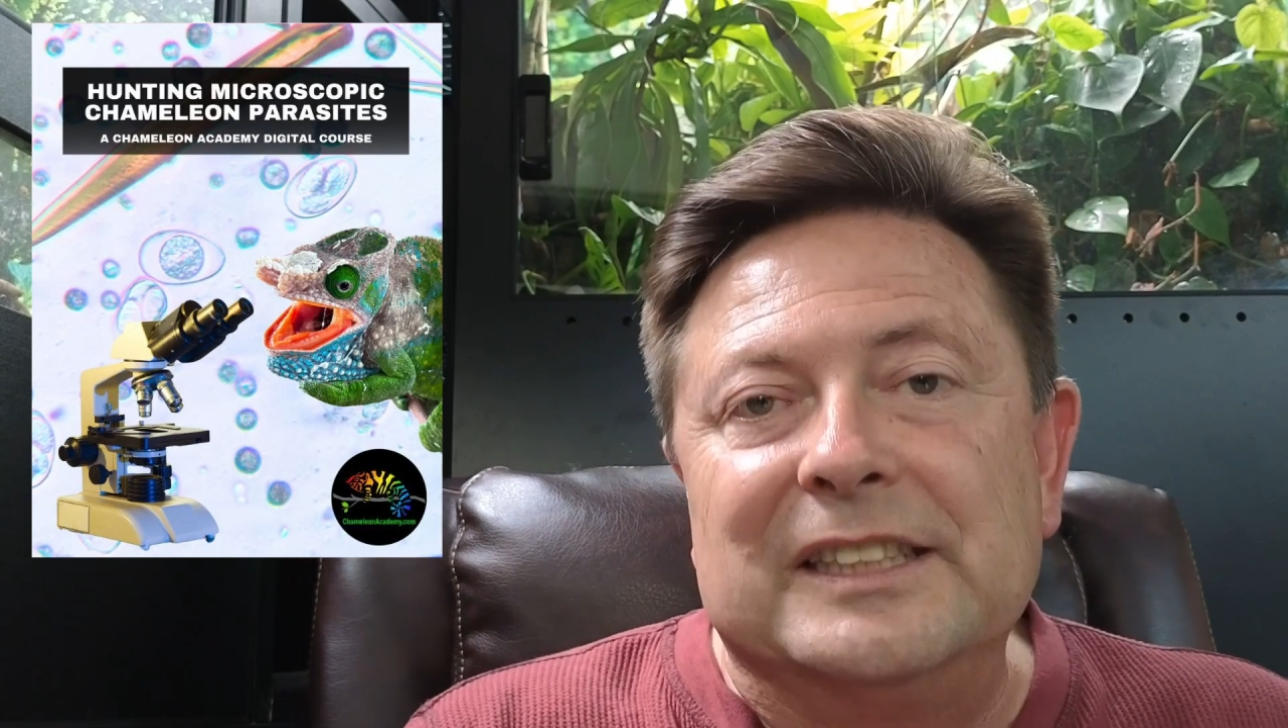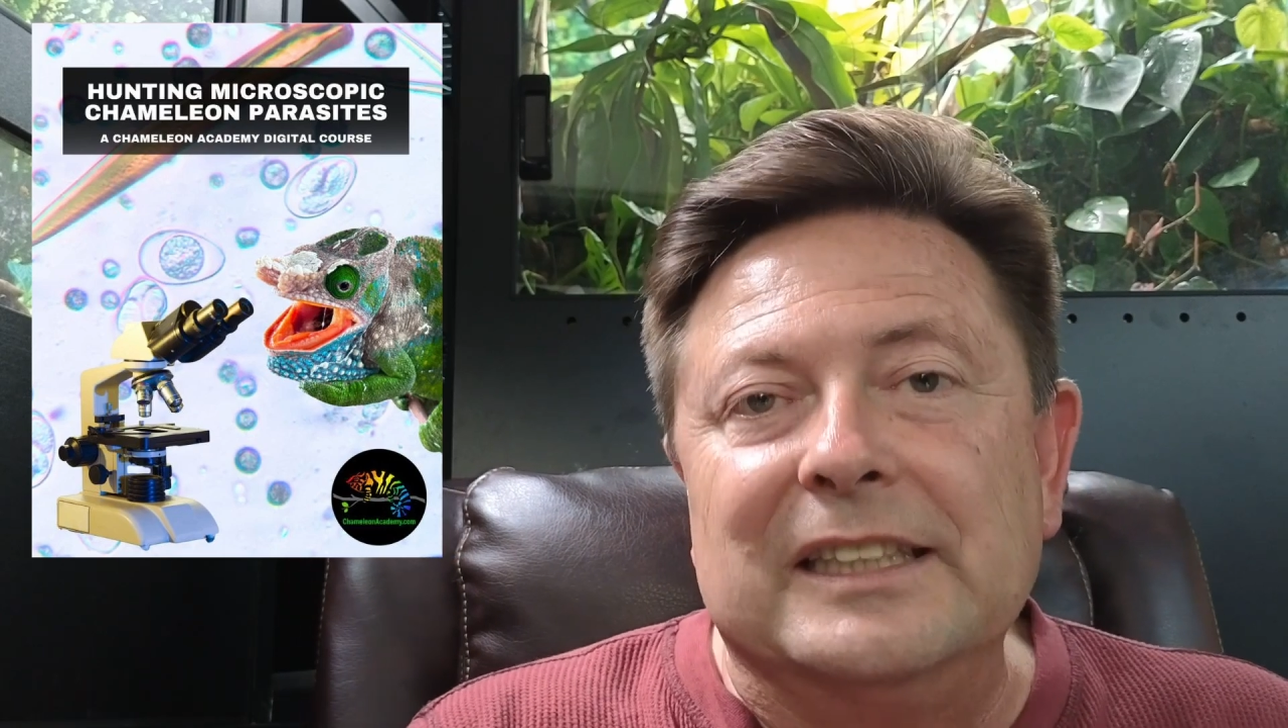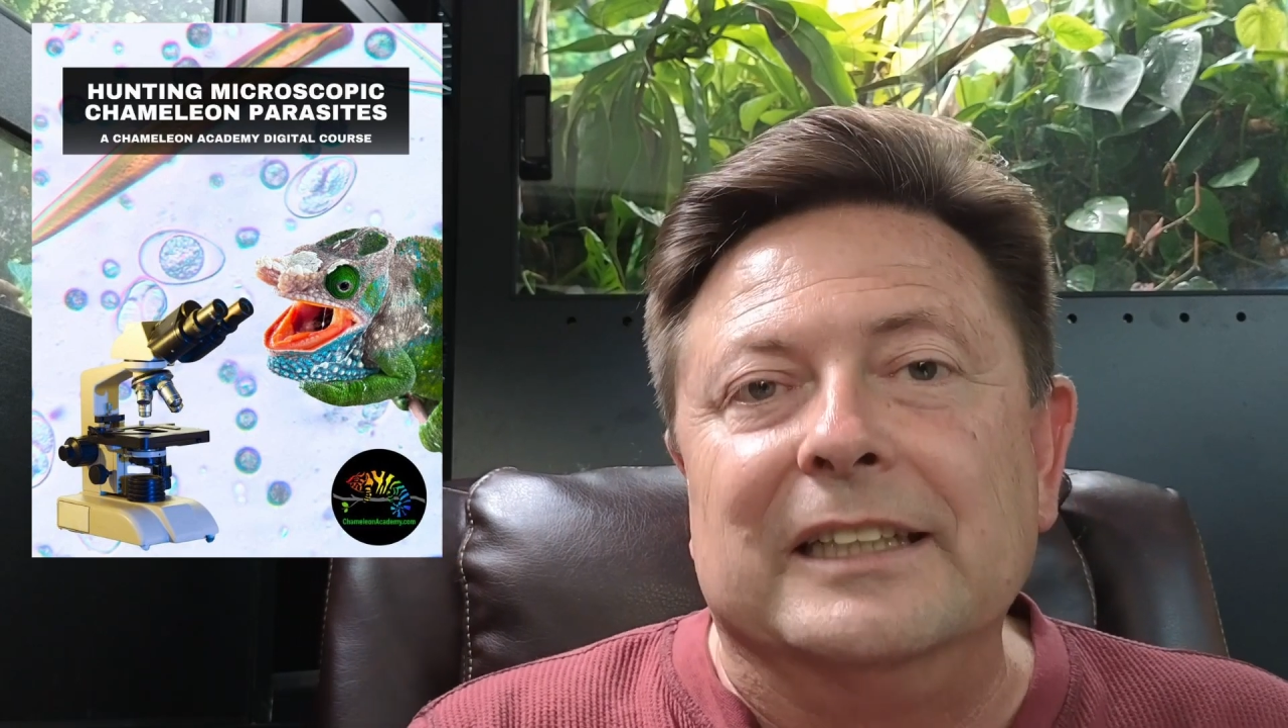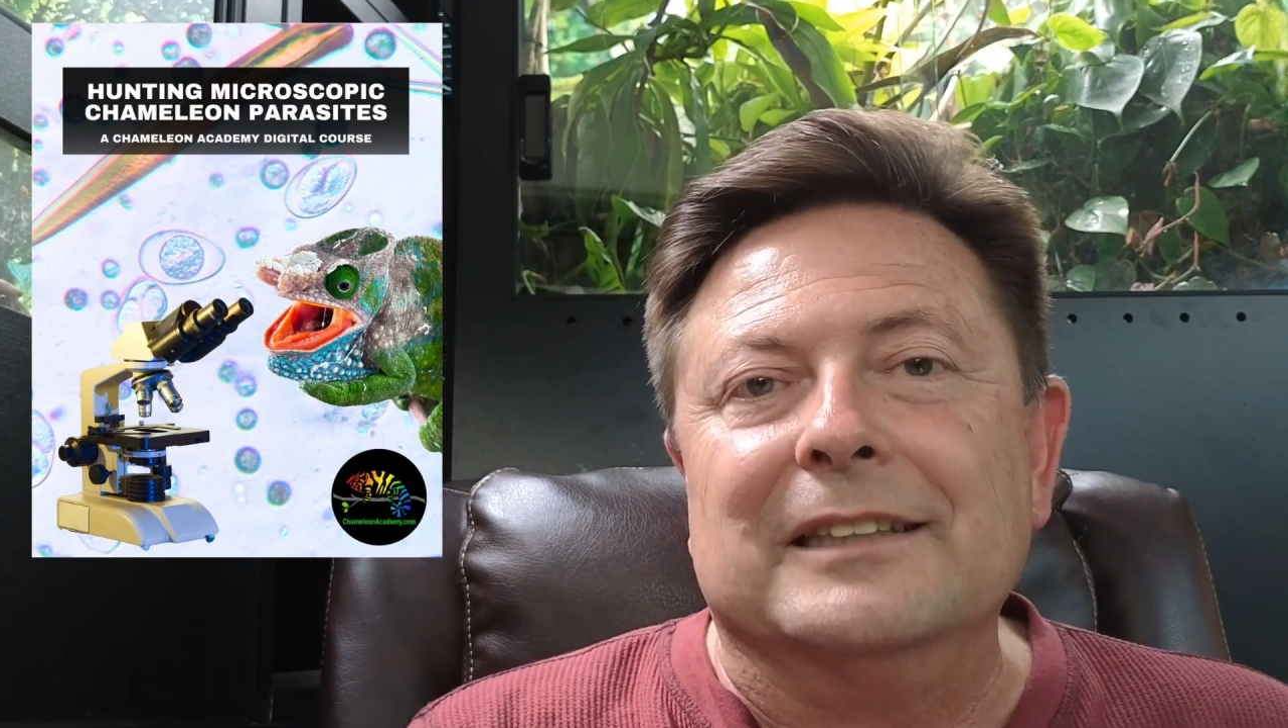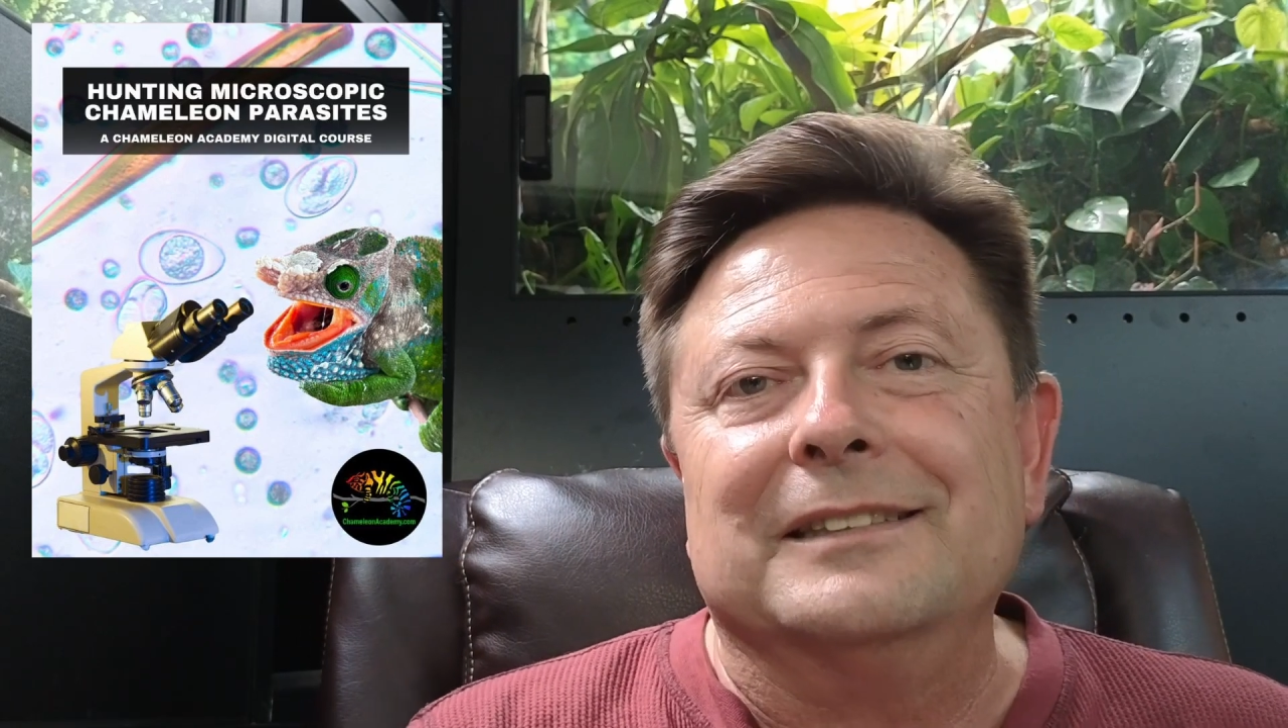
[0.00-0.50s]

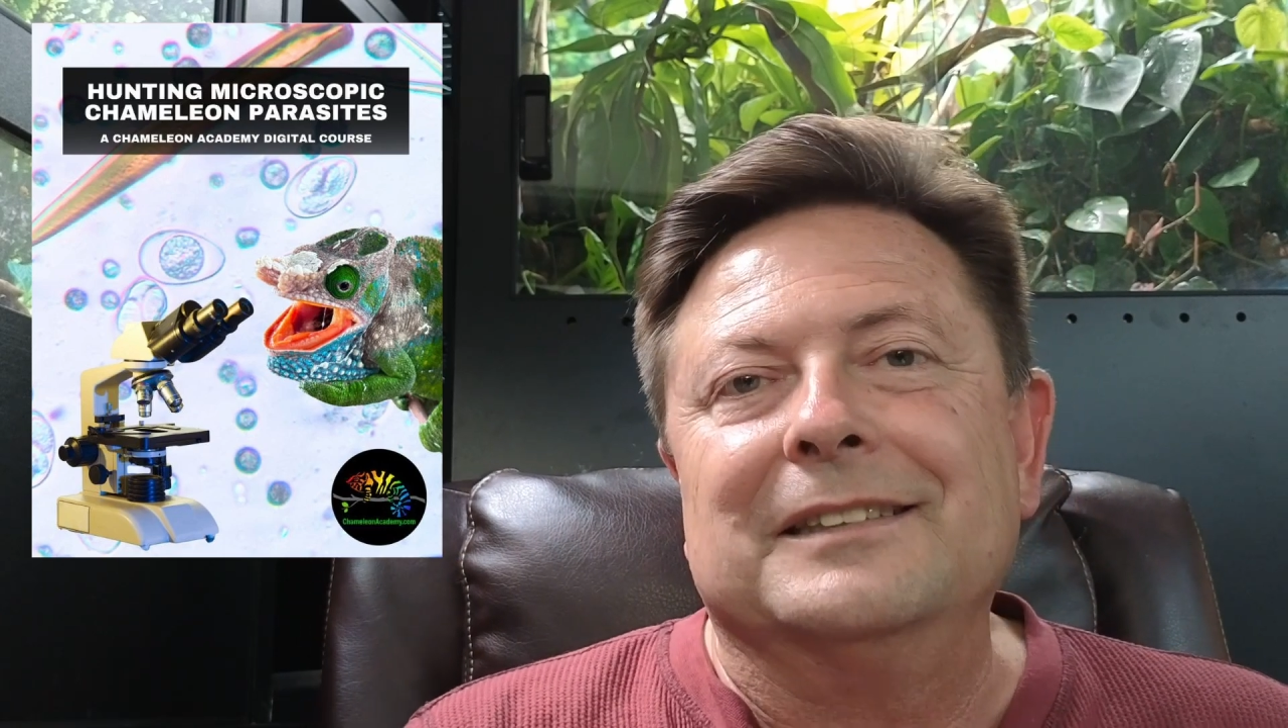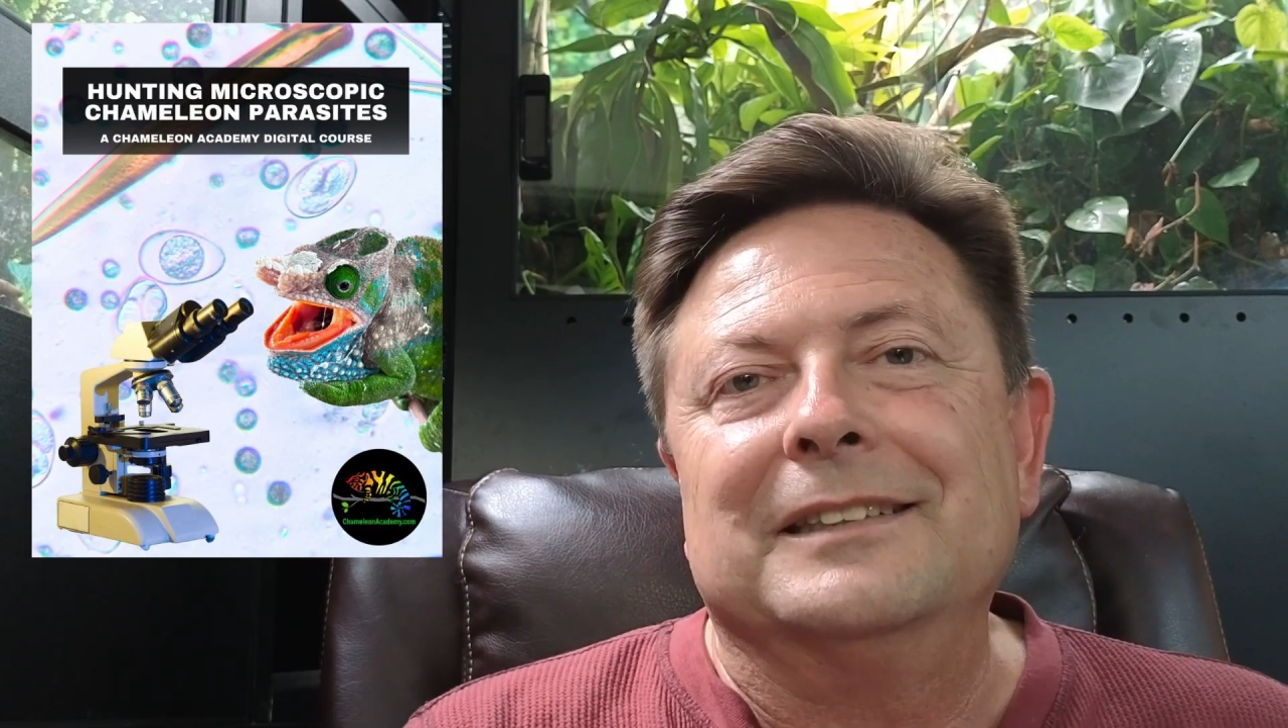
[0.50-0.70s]
seen.